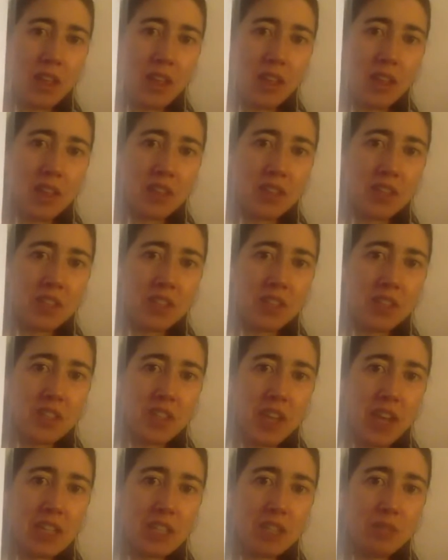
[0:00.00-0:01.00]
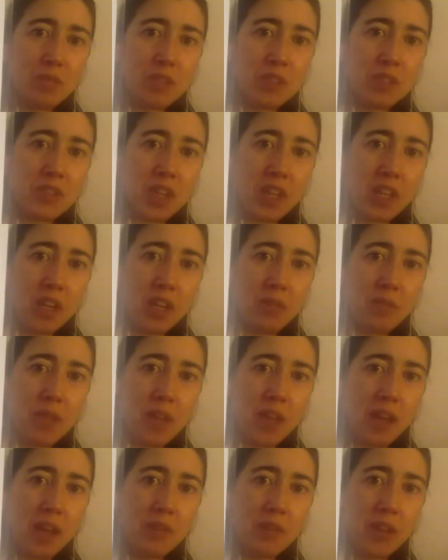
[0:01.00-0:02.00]
that these attachments that come
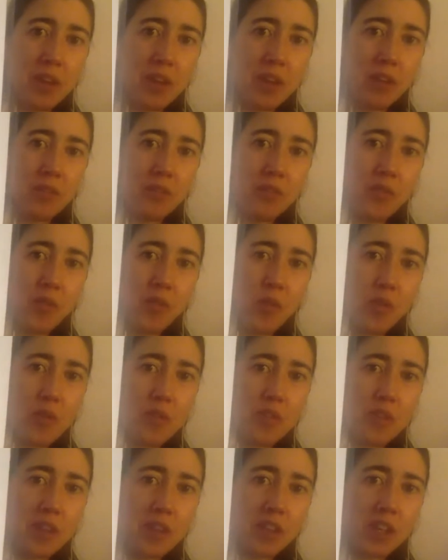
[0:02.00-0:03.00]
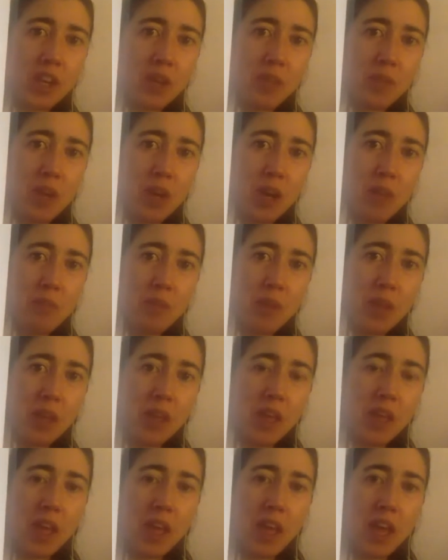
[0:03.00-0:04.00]
down to L4 then come up
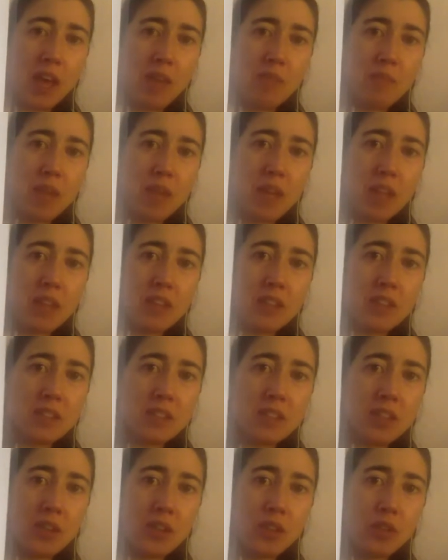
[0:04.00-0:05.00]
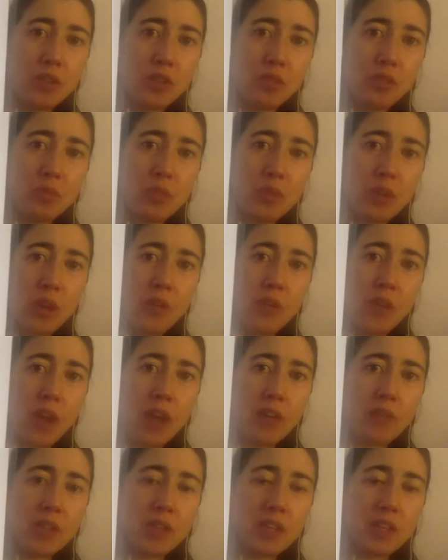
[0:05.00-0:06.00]
and make this little loop
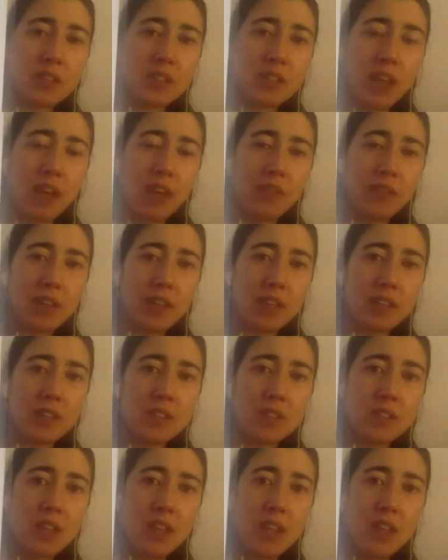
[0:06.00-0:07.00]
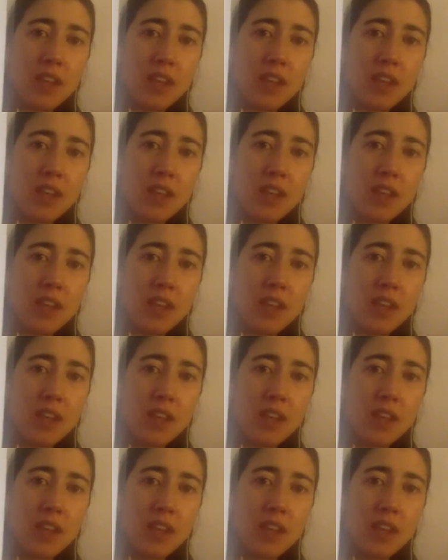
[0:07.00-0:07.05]
around the esophagus.